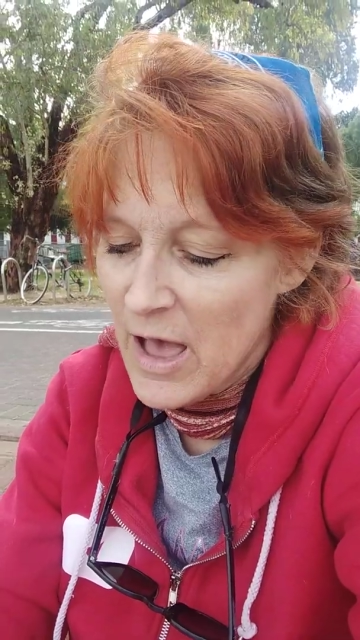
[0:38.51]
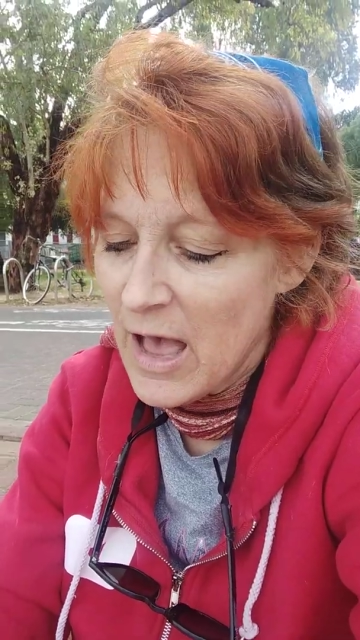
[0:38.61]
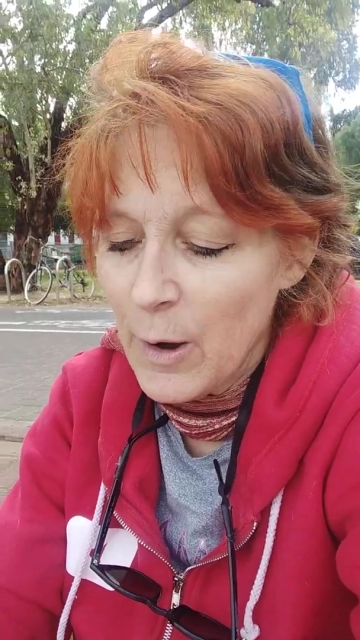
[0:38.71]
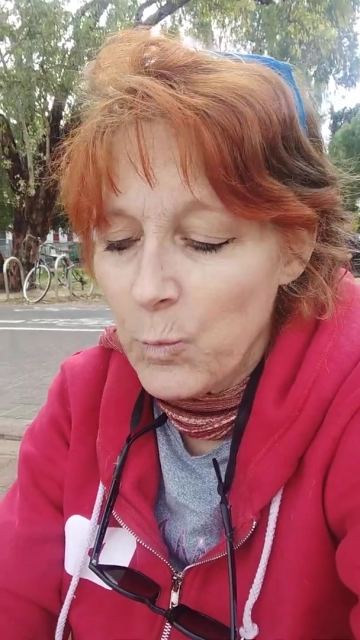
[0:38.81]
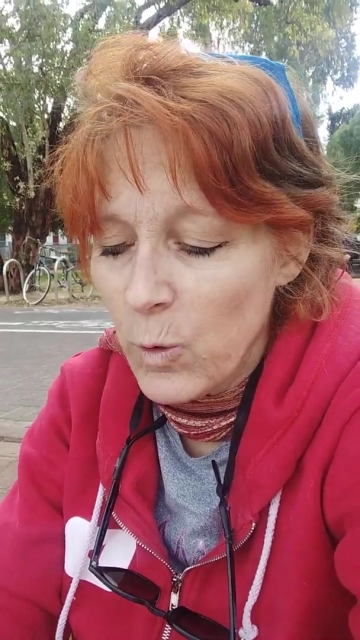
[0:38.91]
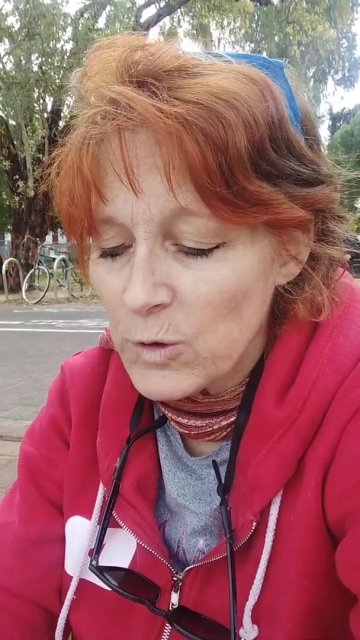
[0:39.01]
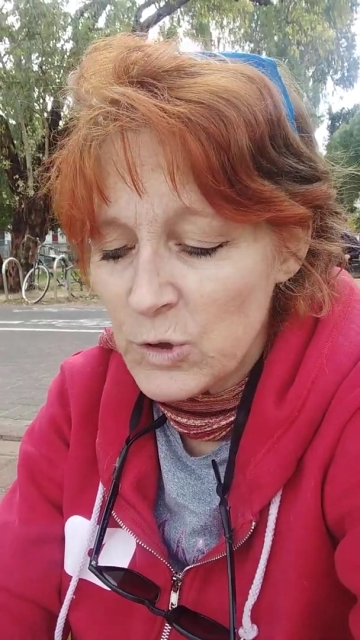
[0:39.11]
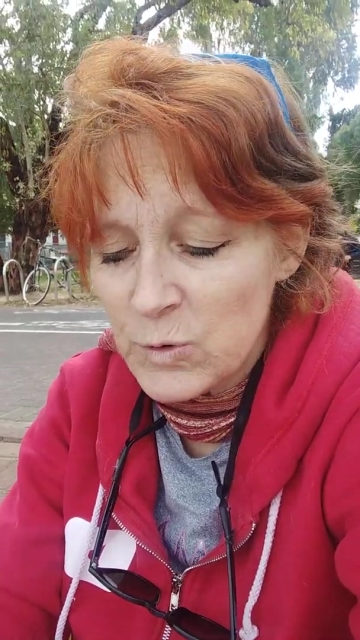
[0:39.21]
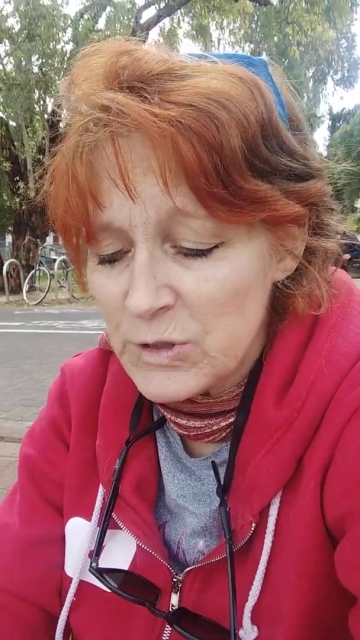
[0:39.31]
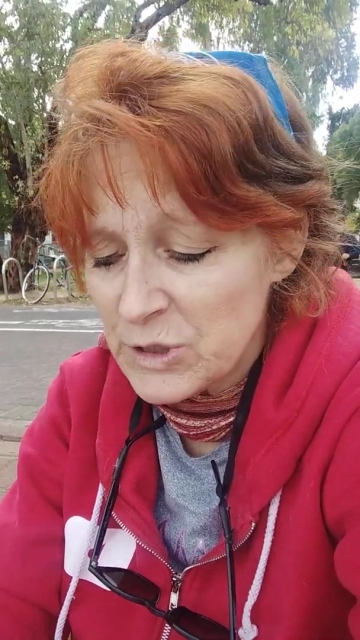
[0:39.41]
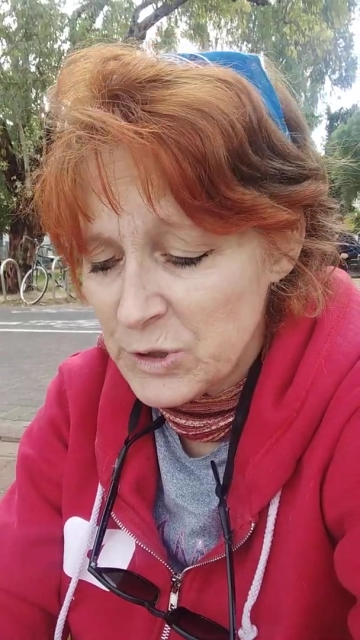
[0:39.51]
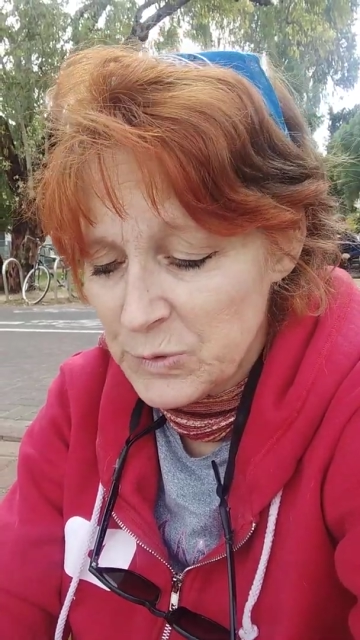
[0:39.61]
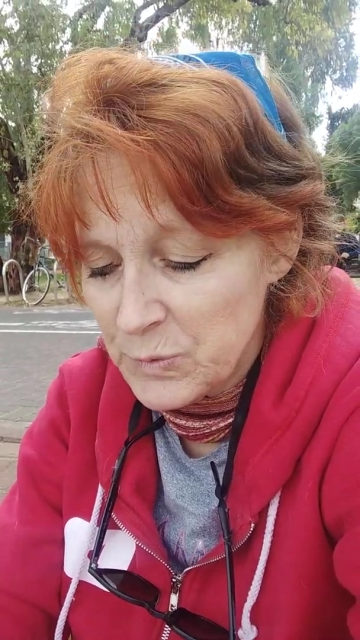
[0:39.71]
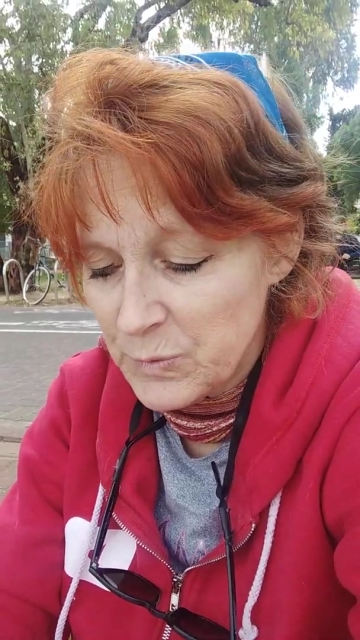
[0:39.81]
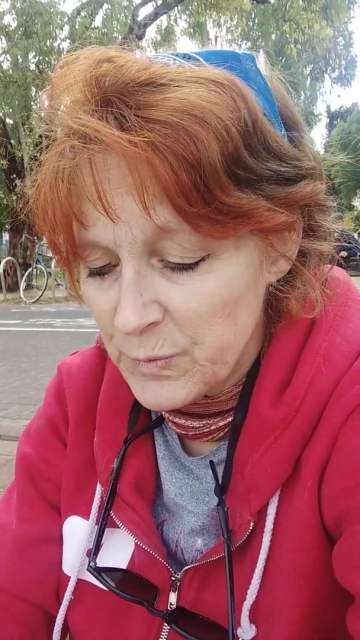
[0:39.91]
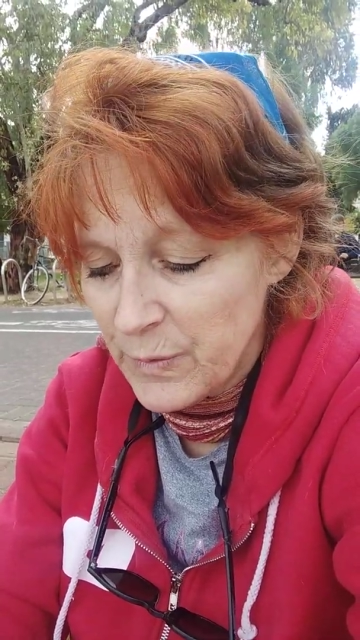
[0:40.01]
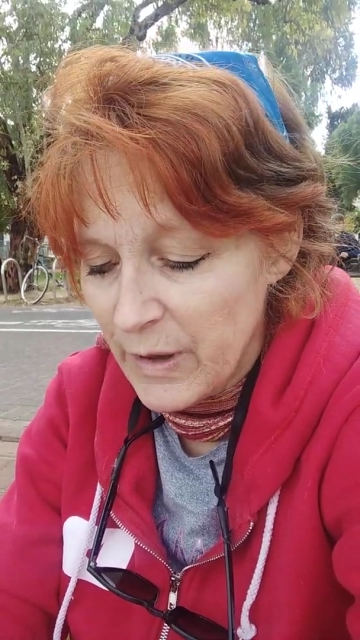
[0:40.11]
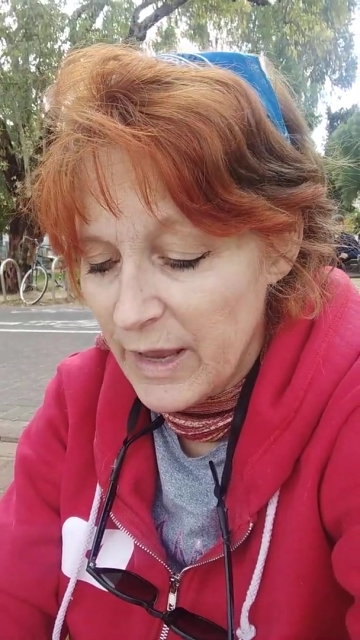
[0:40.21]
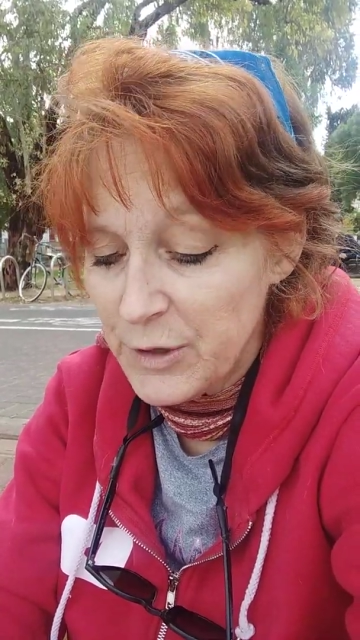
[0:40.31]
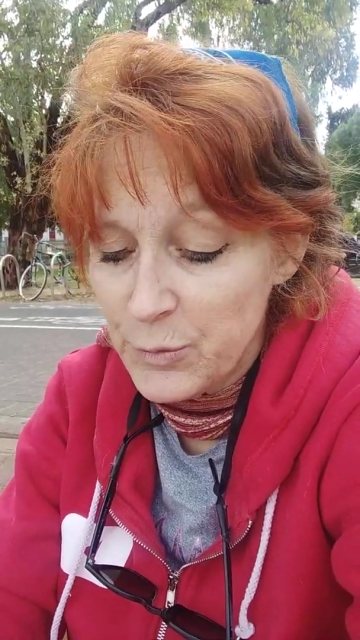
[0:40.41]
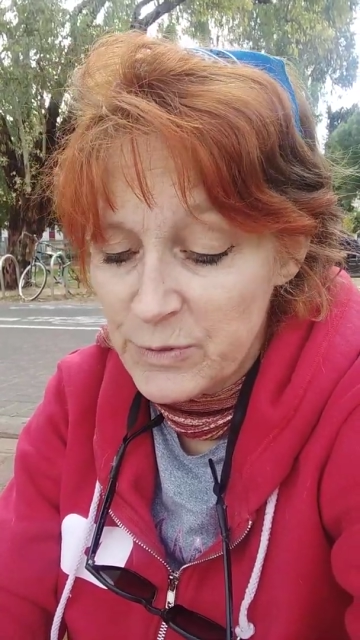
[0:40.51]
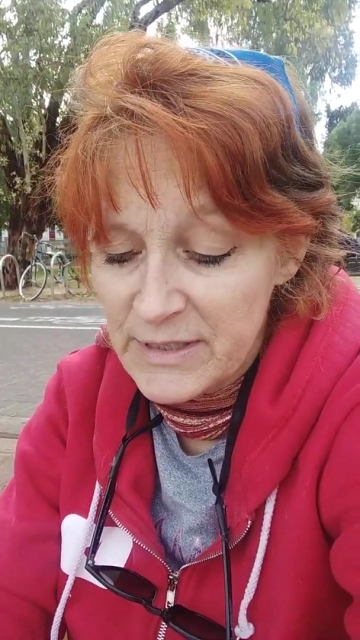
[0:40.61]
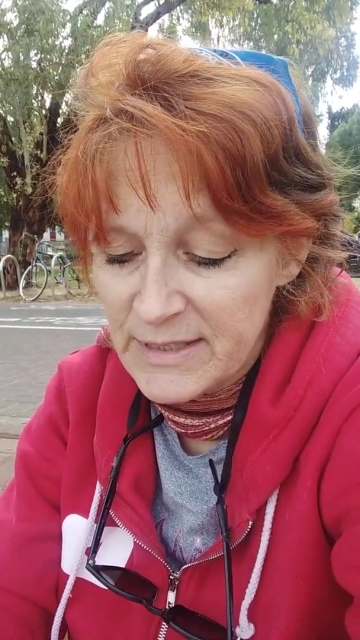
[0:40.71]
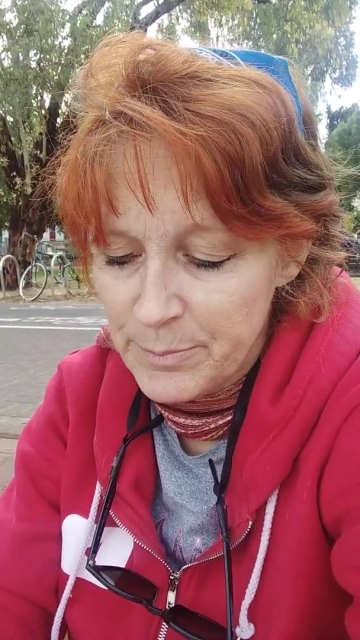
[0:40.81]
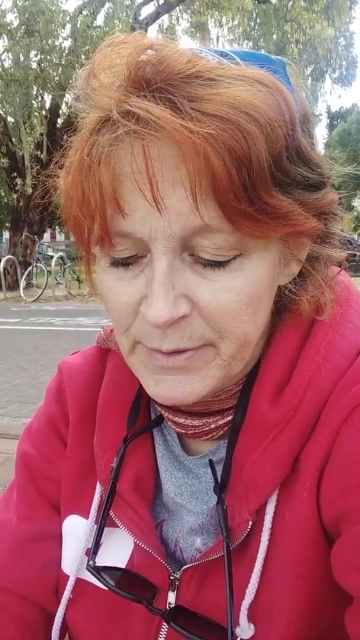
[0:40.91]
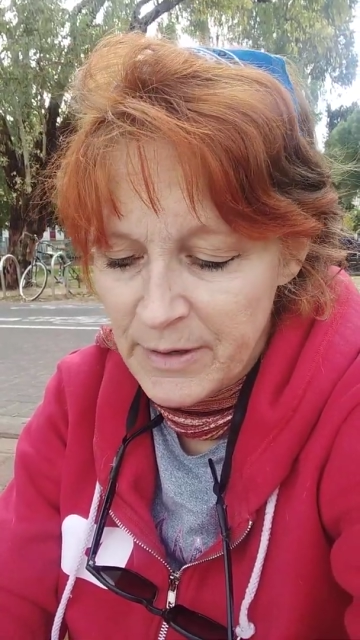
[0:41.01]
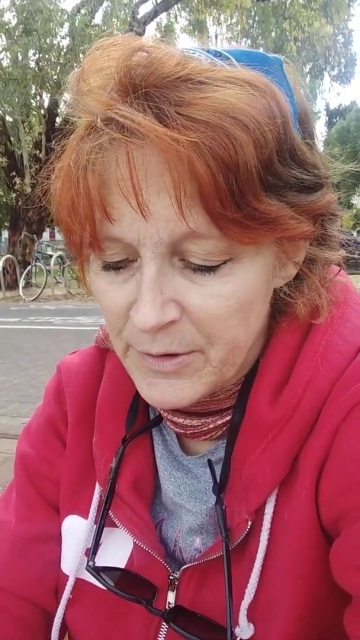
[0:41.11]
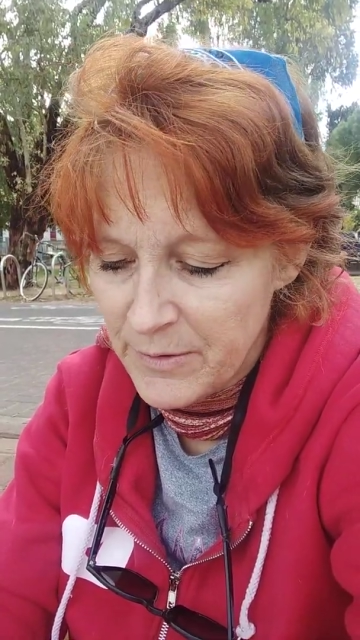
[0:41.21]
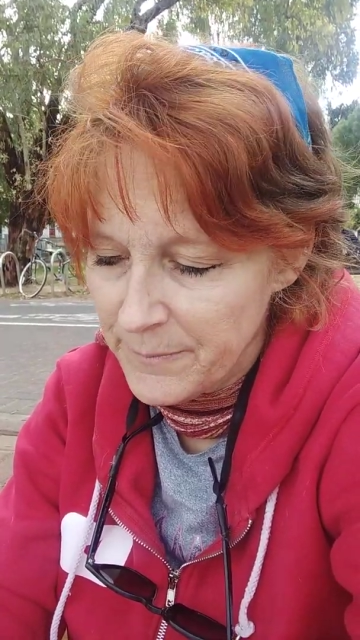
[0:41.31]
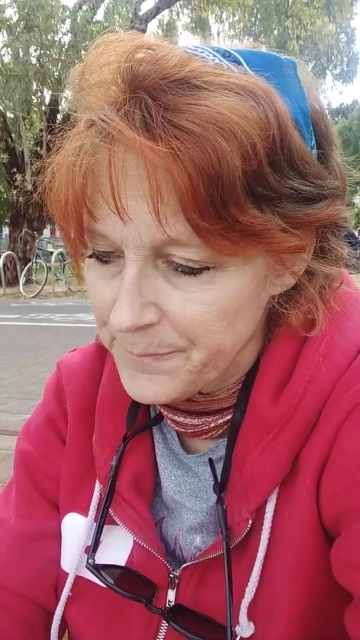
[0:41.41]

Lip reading: I walk towards you and you disappear.